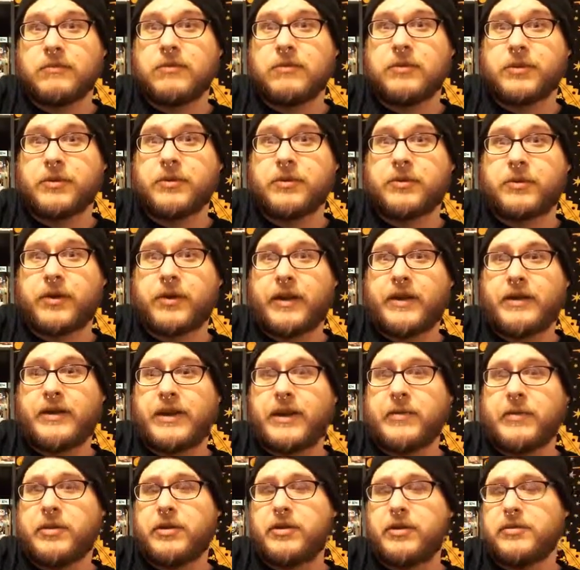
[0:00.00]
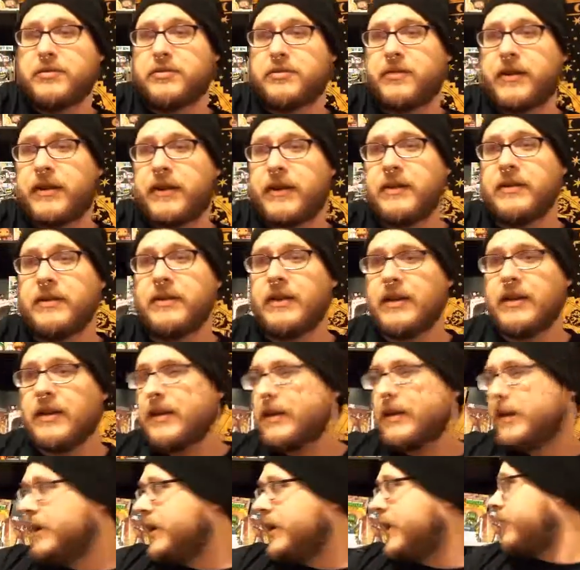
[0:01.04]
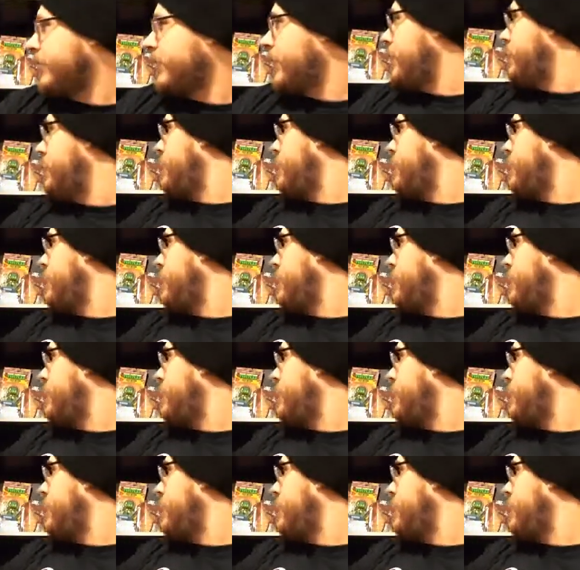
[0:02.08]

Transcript: Loot Crate, I'm a huge fan. I've